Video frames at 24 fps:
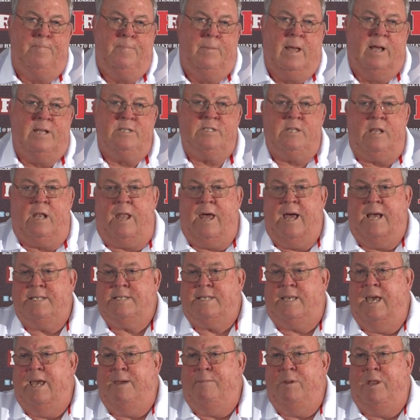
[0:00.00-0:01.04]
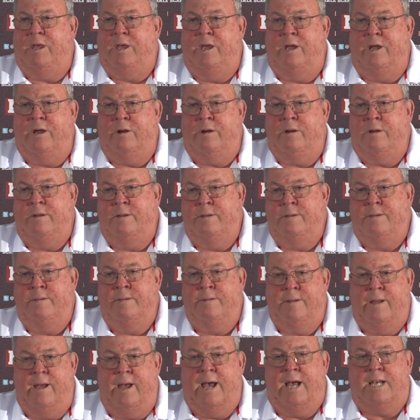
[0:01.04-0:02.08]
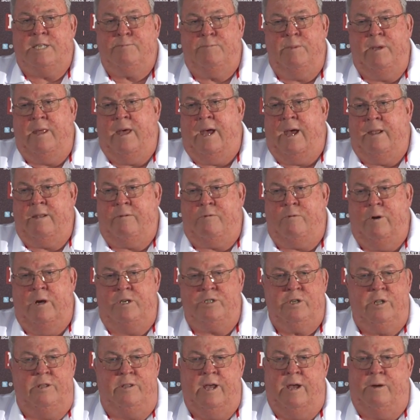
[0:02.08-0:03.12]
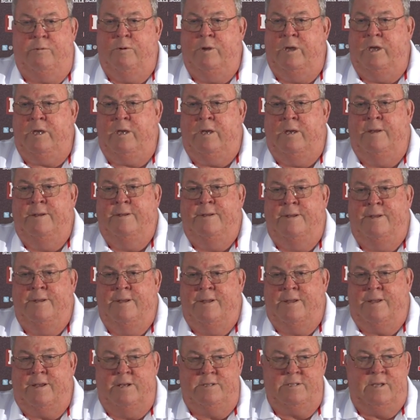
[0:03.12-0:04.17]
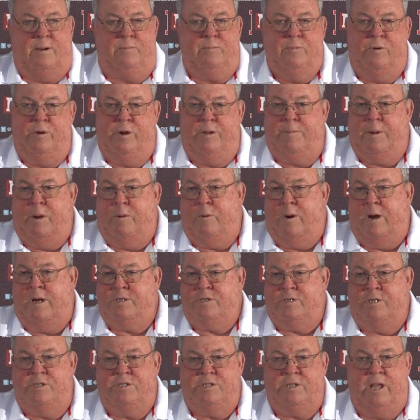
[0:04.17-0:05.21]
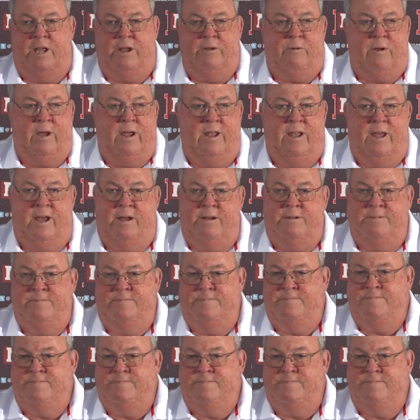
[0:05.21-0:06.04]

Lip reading: That's the last game of the year. Ask me that question that week, because I'm worried about Washington State right now.